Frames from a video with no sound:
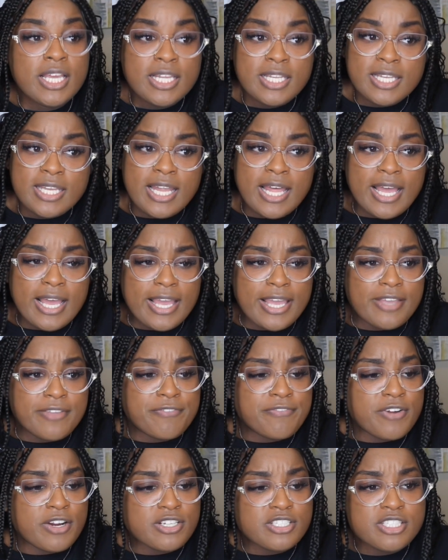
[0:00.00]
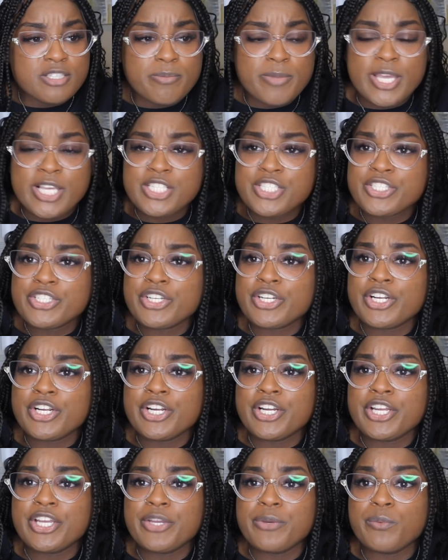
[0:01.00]
Like first semester,
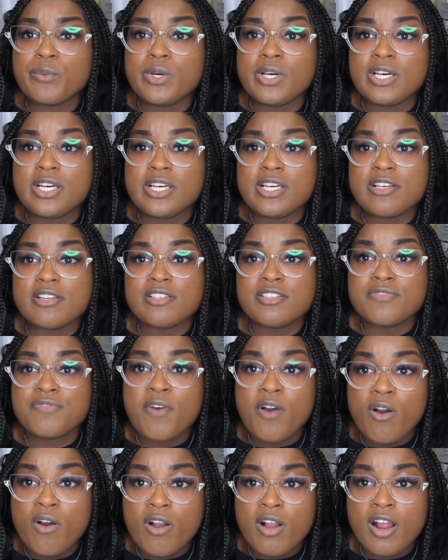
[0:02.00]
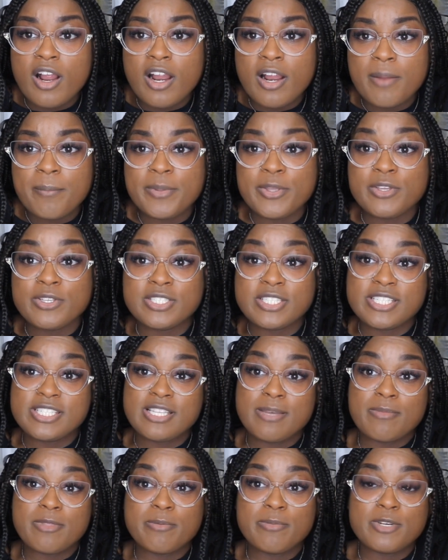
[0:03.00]
it was pharm. You can see
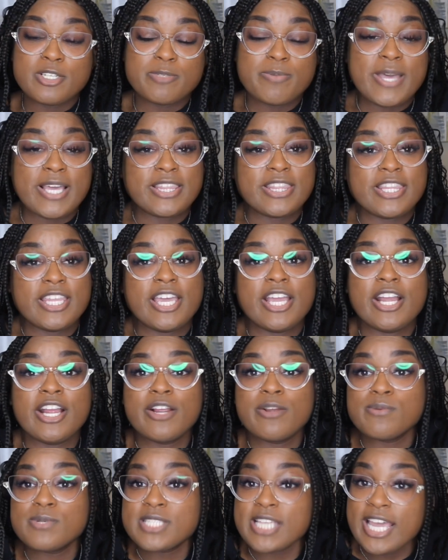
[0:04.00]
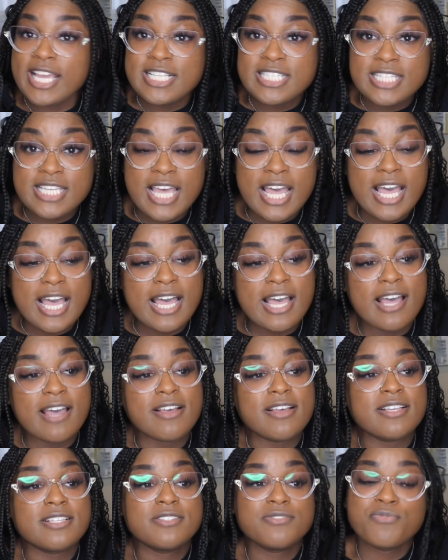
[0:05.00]
some of the books back there. It was
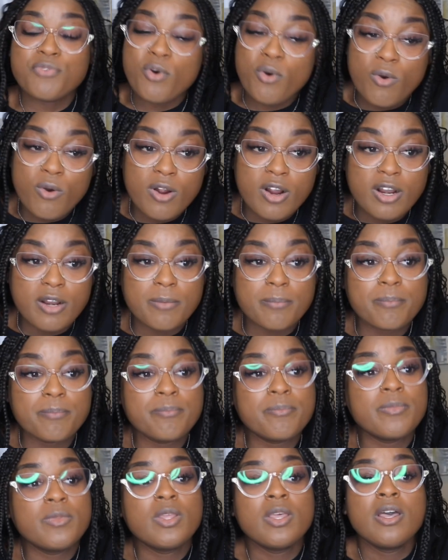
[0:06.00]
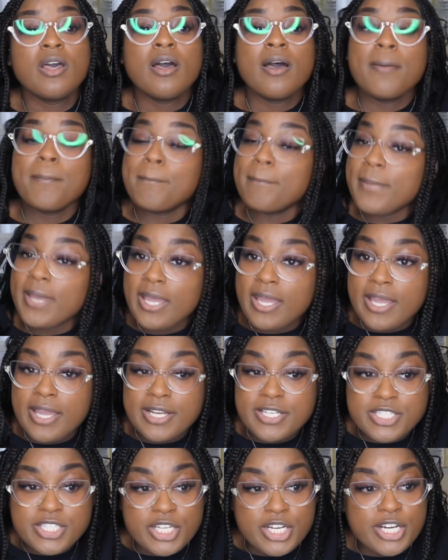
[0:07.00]
ATIs, pharm, med
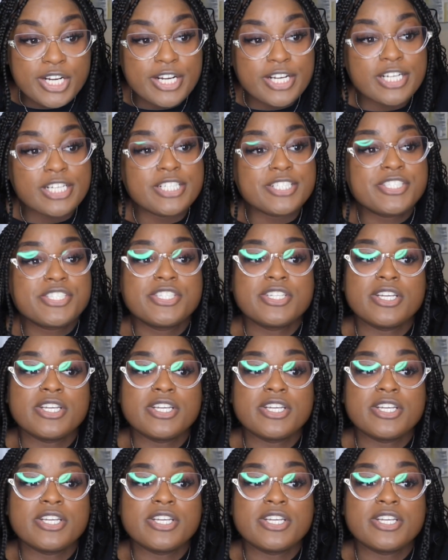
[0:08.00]
surg,